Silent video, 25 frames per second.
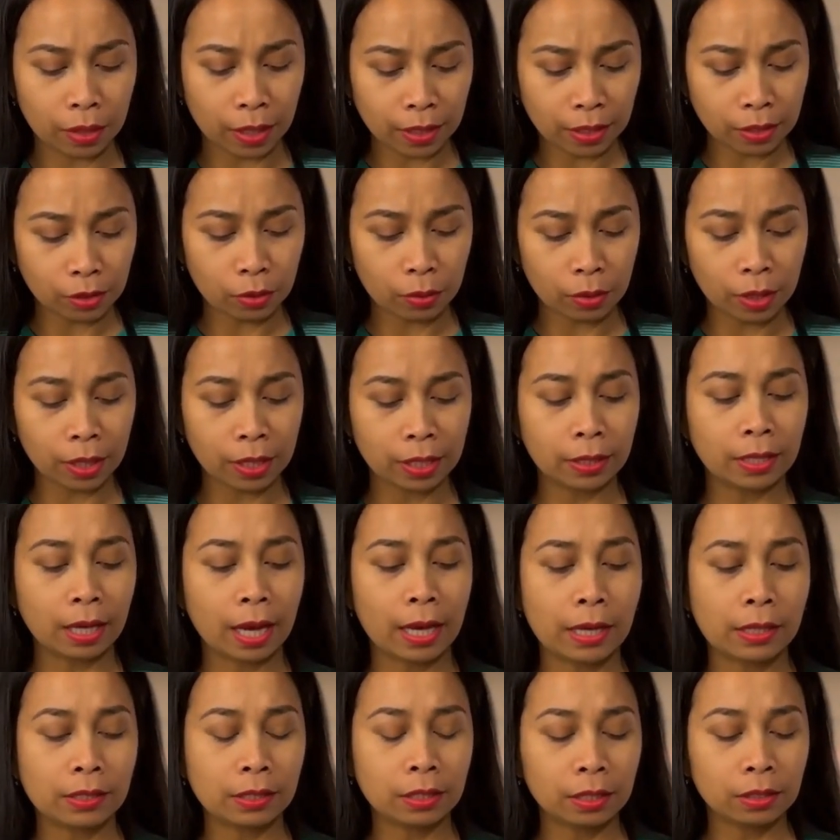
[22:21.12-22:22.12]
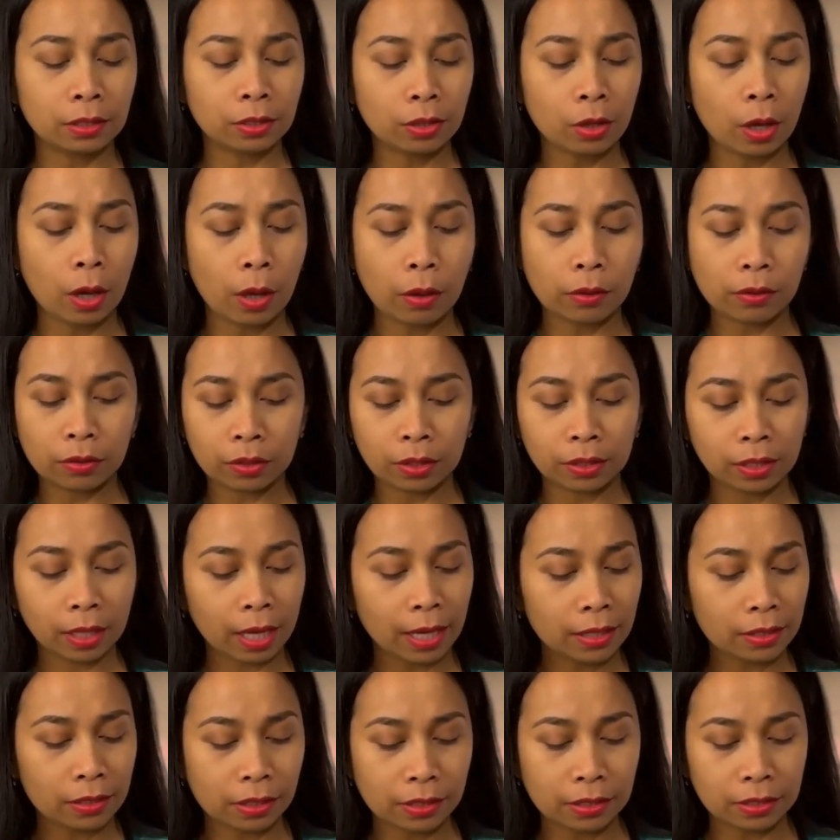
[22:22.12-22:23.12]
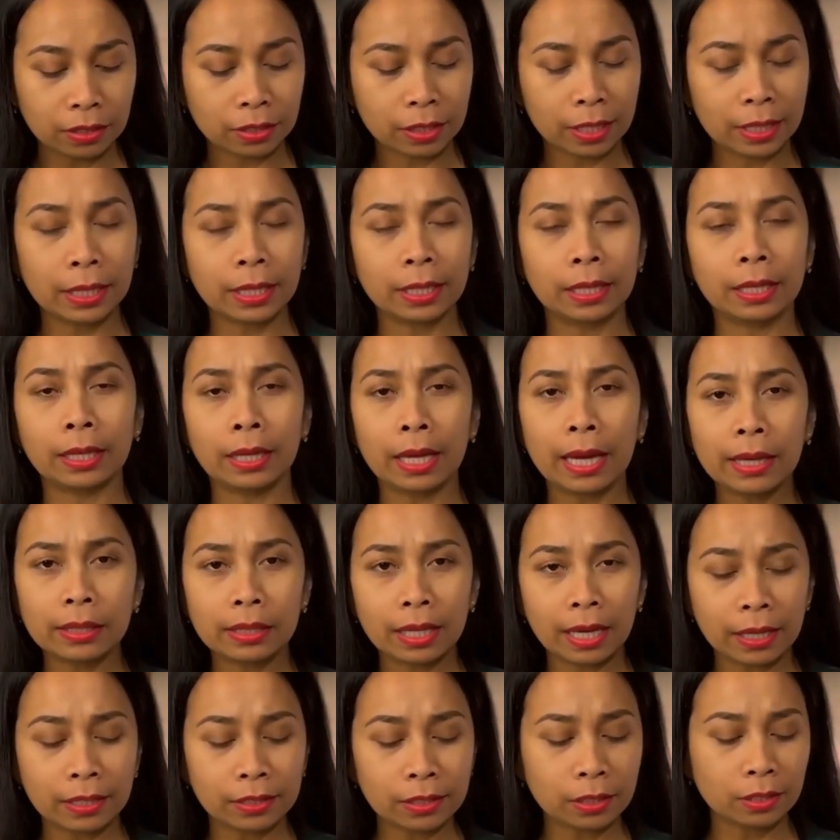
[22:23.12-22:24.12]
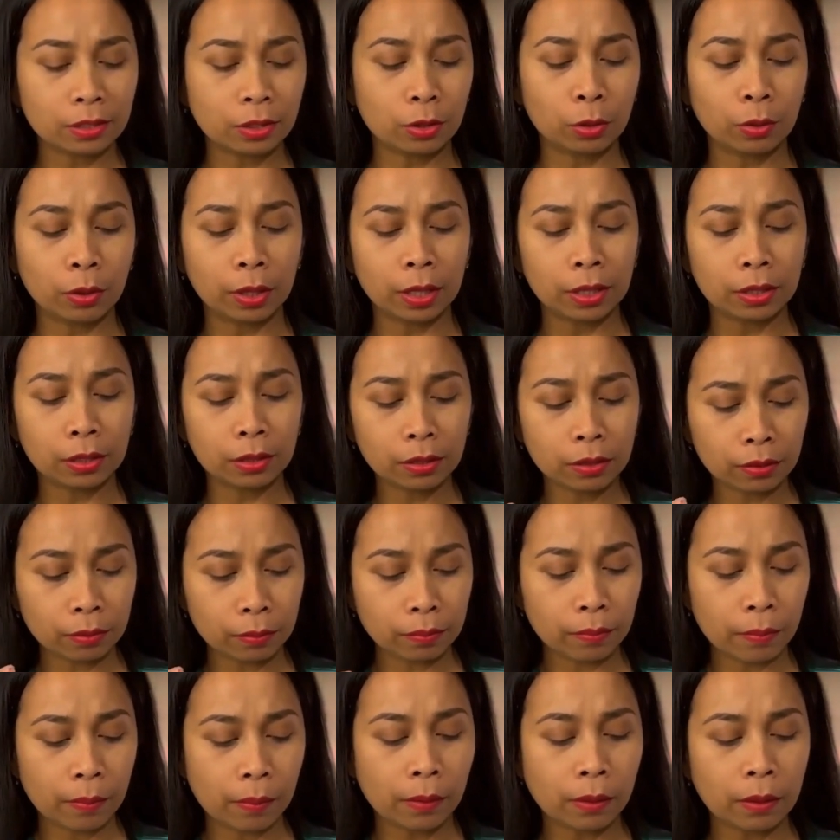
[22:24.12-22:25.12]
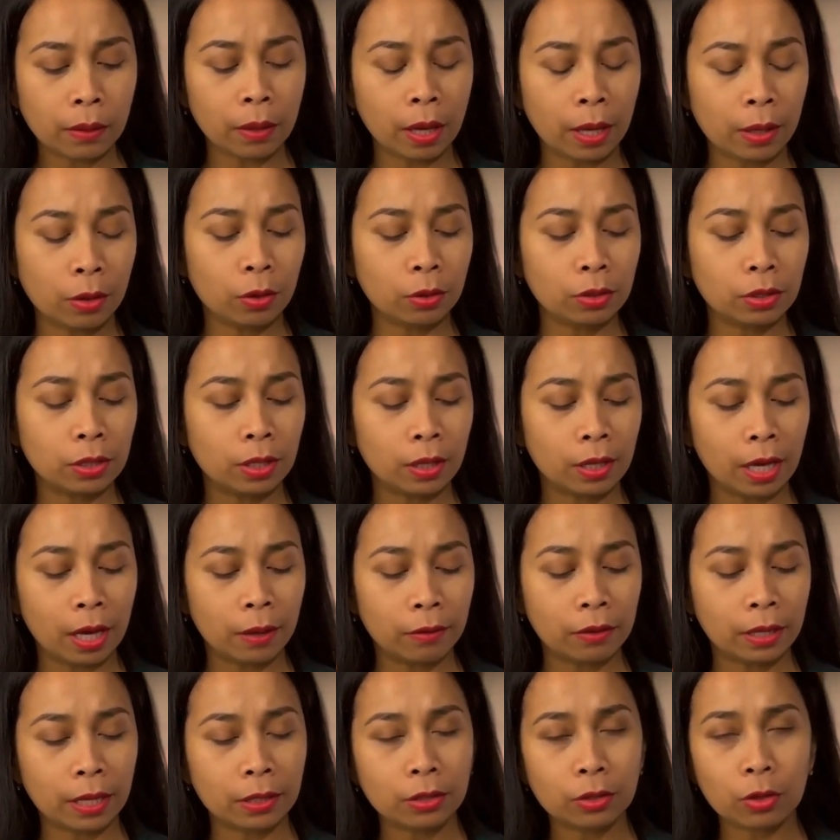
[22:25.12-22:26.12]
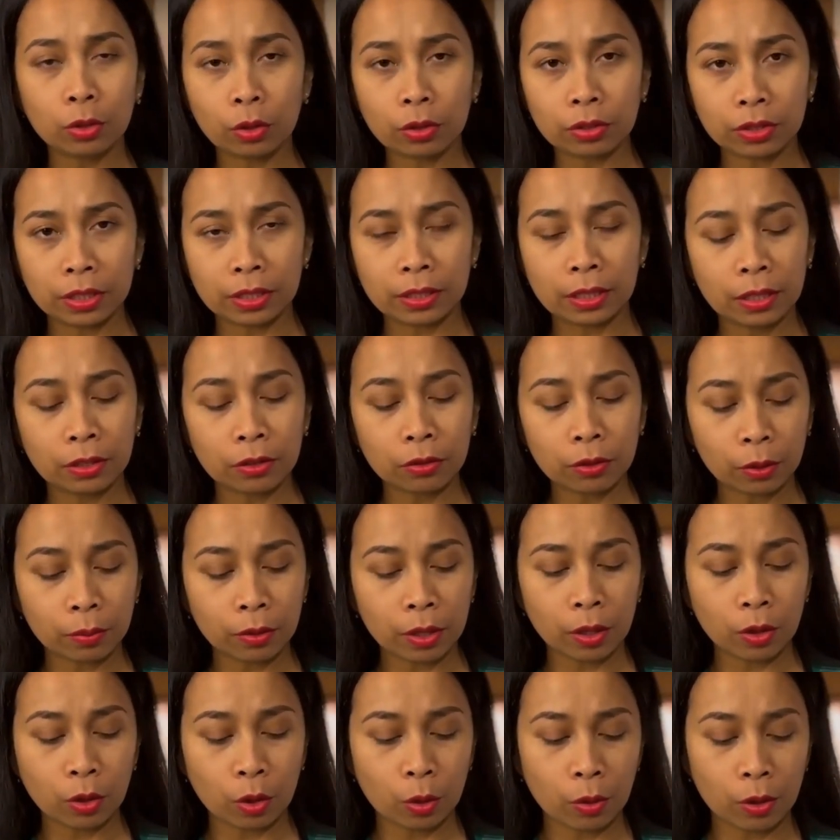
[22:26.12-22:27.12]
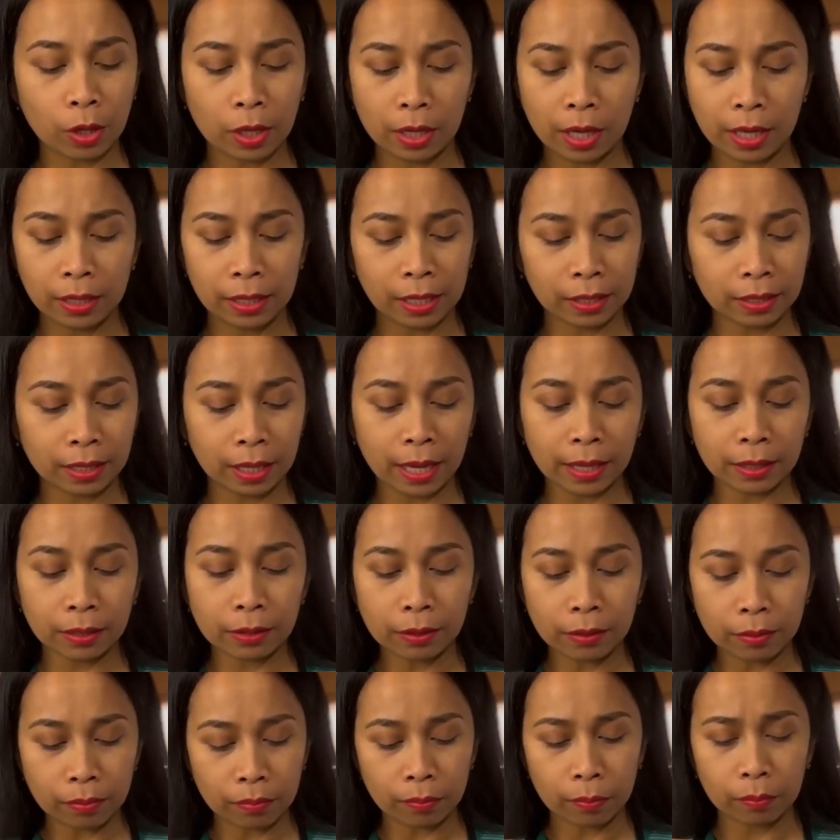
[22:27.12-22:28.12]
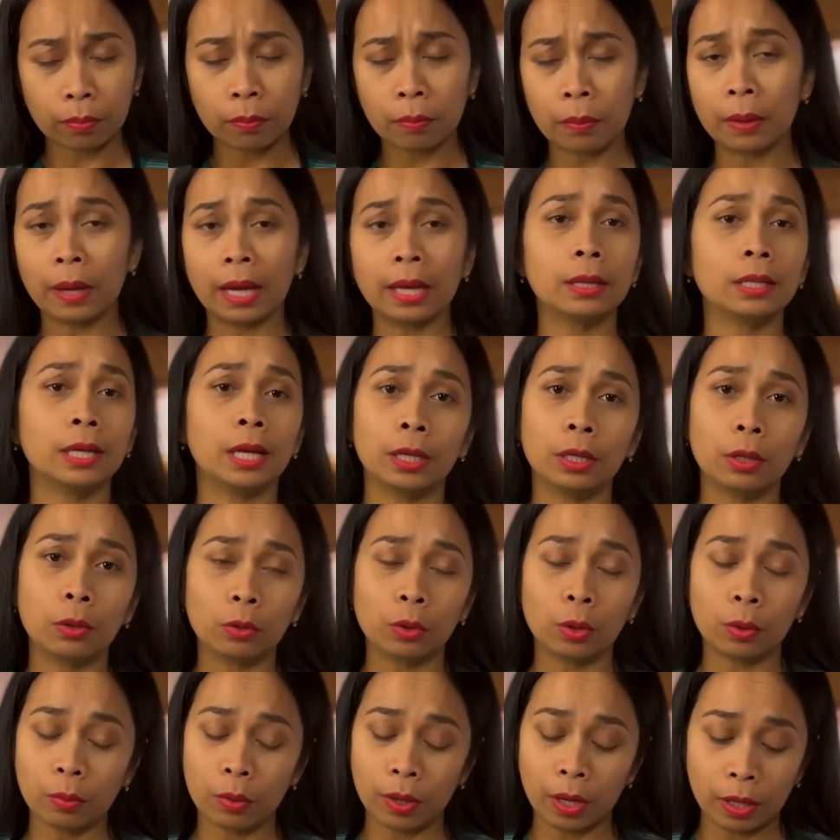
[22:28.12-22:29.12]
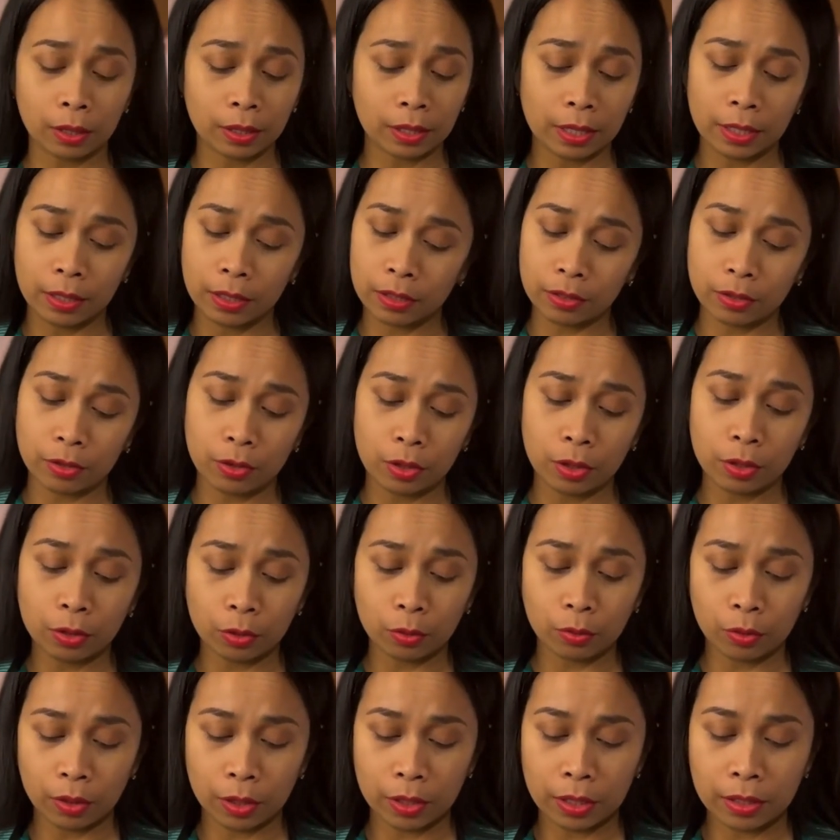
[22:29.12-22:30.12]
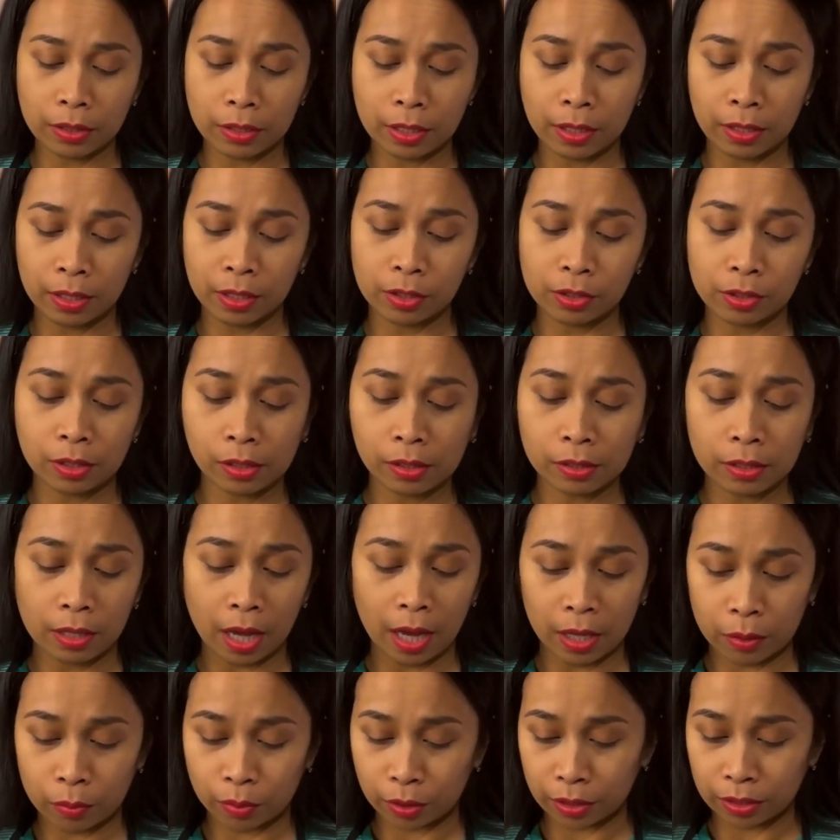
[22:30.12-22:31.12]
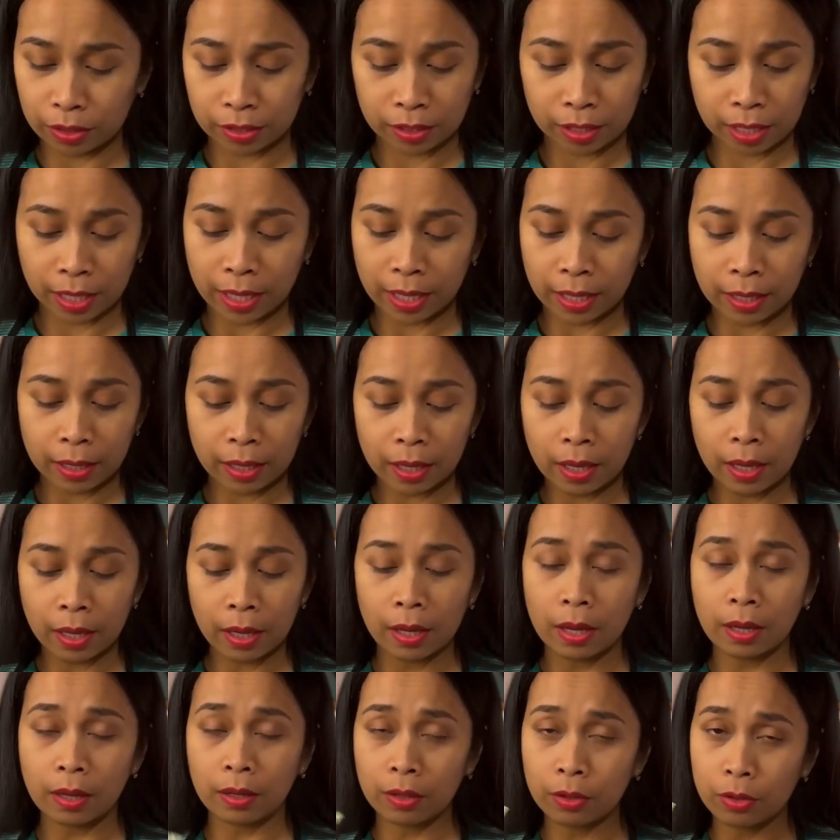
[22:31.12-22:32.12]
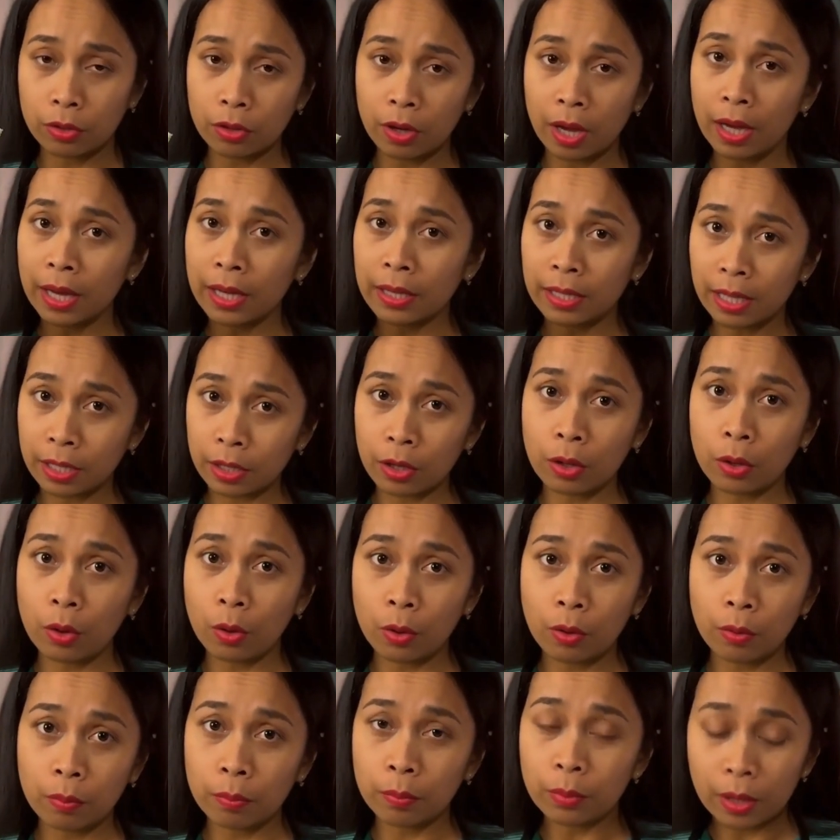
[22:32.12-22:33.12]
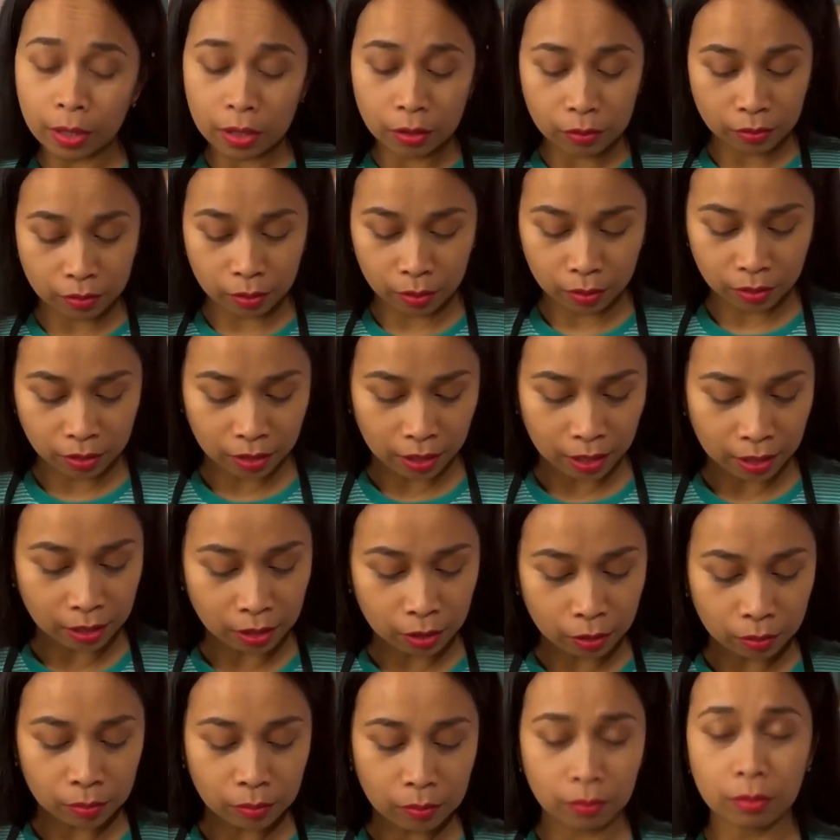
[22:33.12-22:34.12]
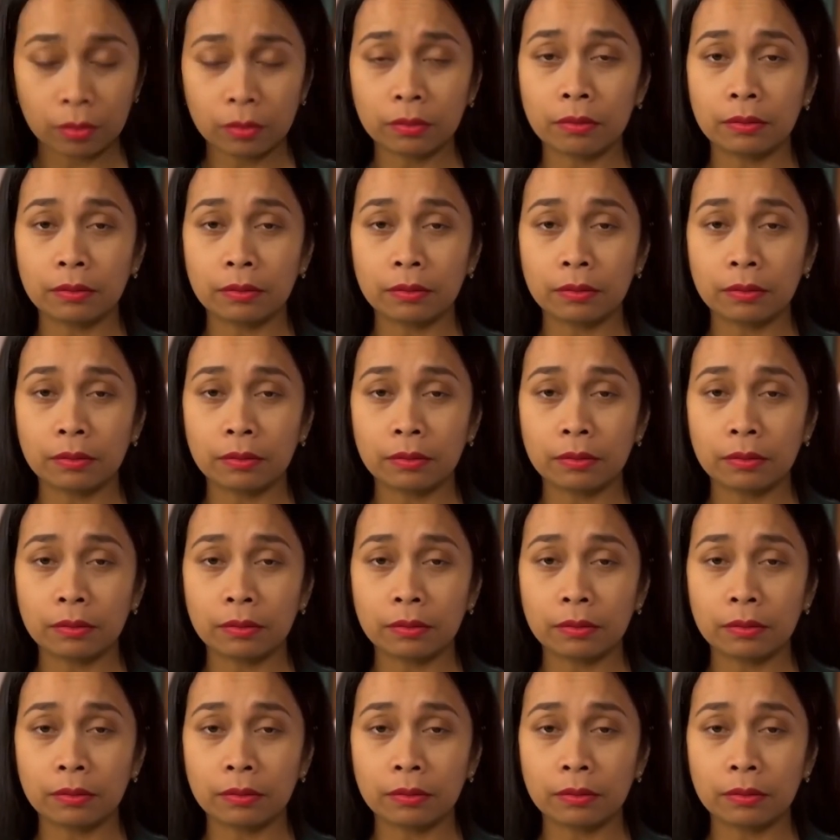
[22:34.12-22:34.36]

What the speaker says: It is really nice and soft, nice and sticky, and nice and sweet, and you still have that saltiness from the coconut and that pandan aroma. It is just really delicious. I would say try it at home, but if you think of,